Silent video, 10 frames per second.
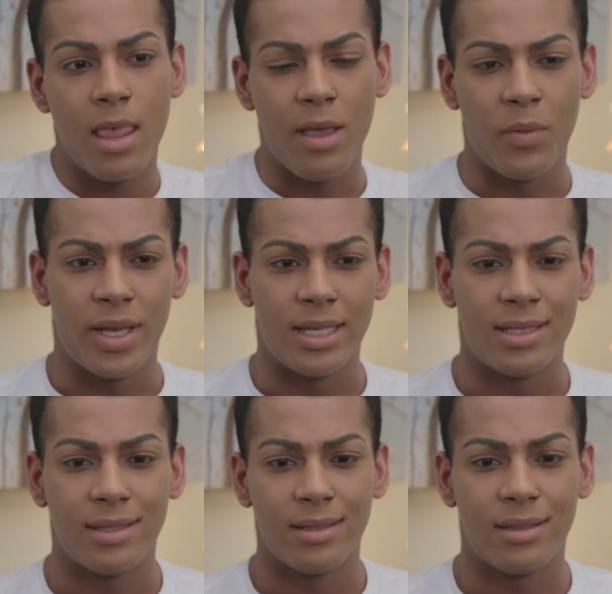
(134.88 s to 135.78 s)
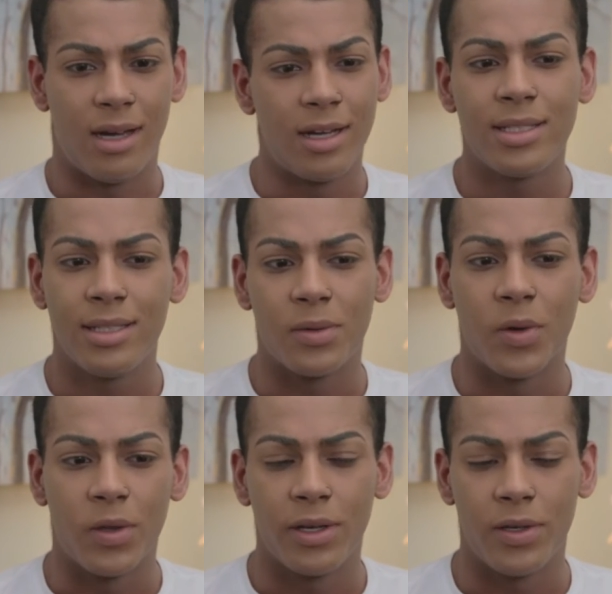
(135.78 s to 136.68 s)
It was honestly a
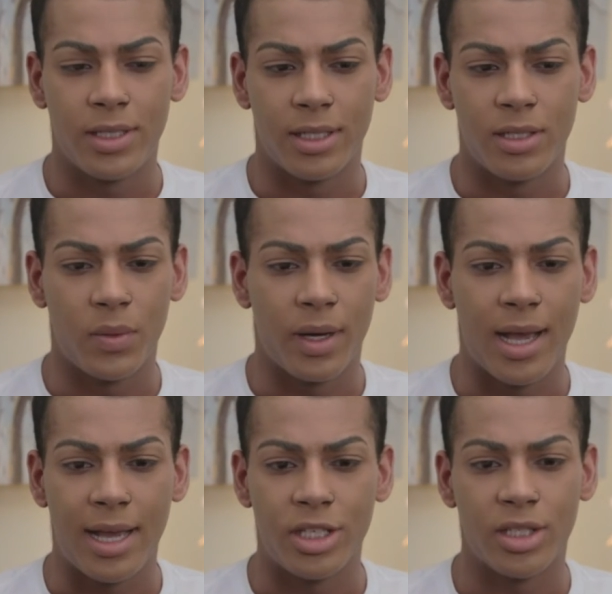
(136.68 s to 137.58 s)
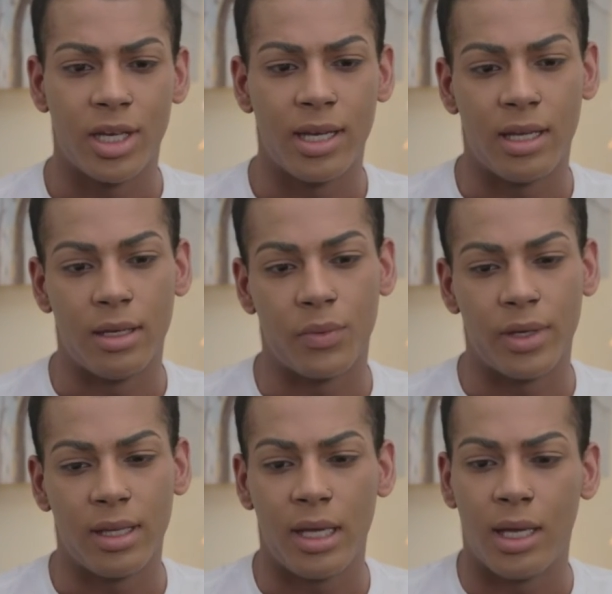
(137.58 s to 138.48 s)
roller coaster to where I just couldn't
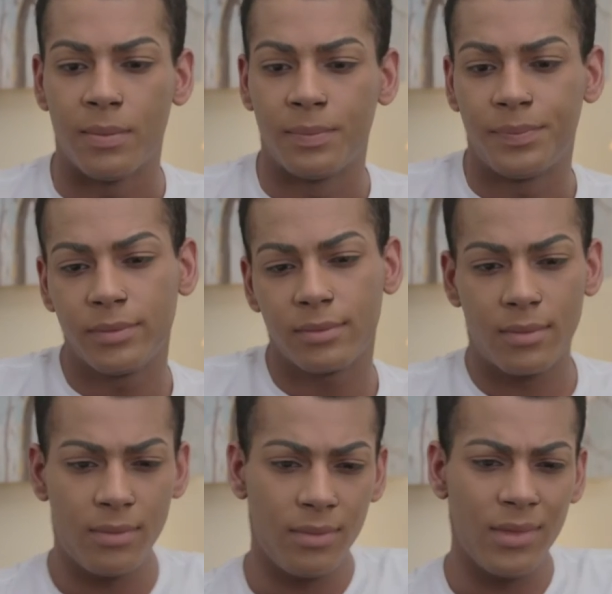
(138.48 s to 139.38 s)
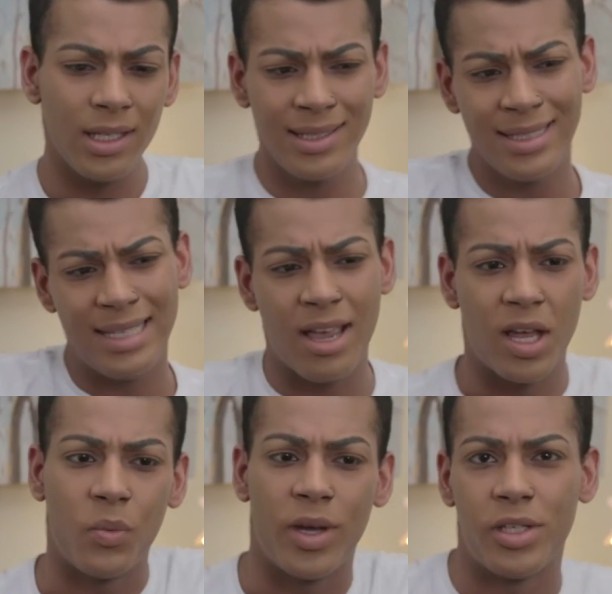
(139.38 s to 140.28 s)
really stay
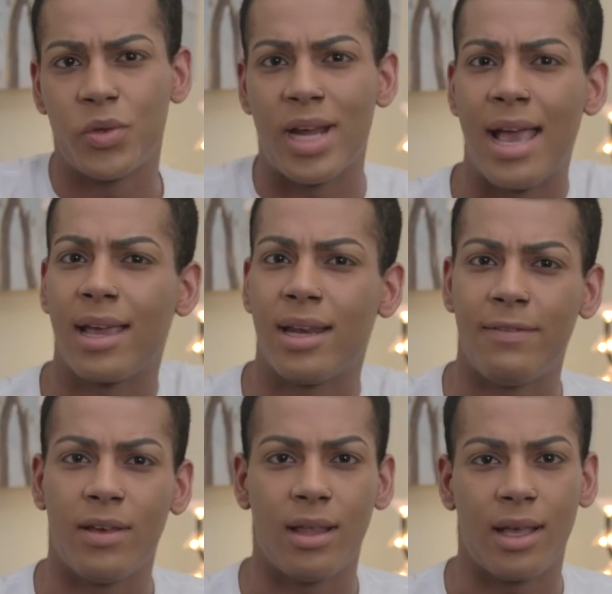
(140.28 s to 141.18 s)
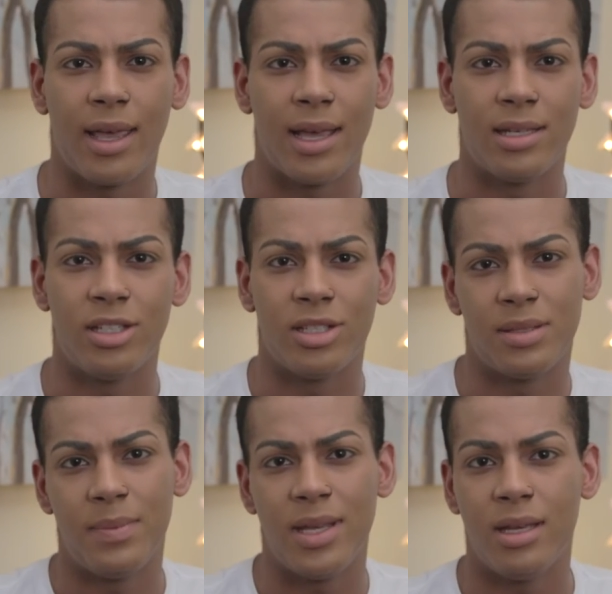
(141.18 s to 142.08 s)
on one track, and I felt like I had to
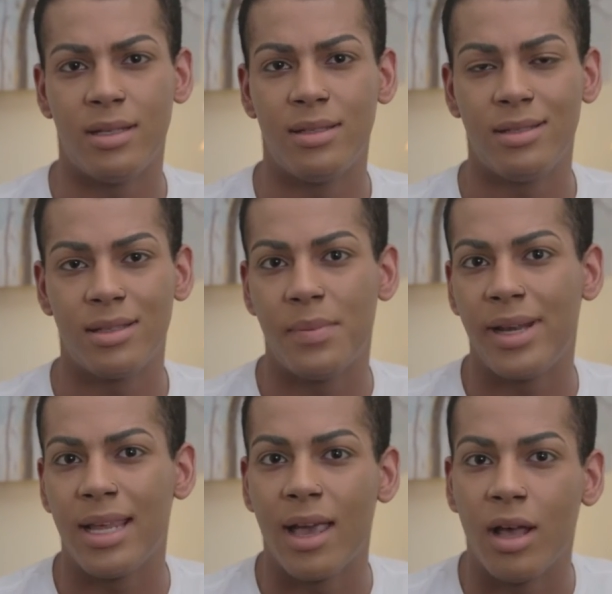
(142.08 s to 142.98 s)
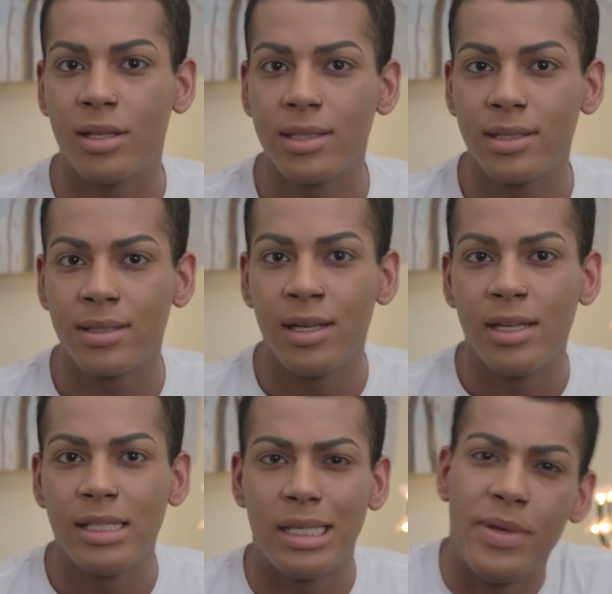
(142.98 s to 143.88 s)
just be somebody else
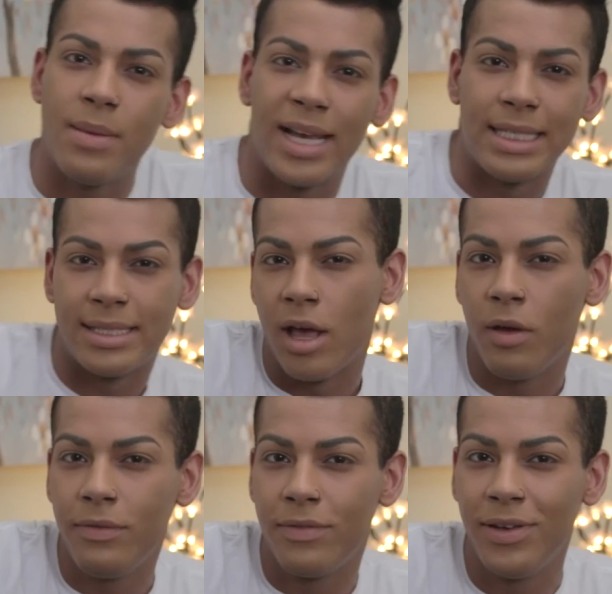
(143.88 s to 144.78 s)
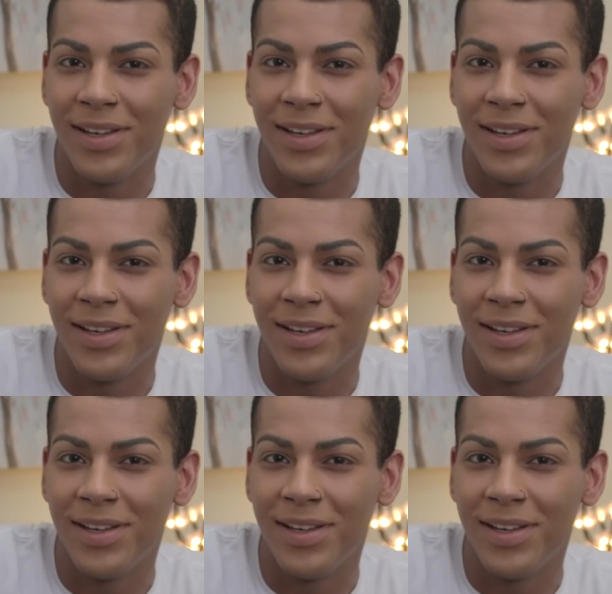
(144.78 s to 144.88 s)
to be myself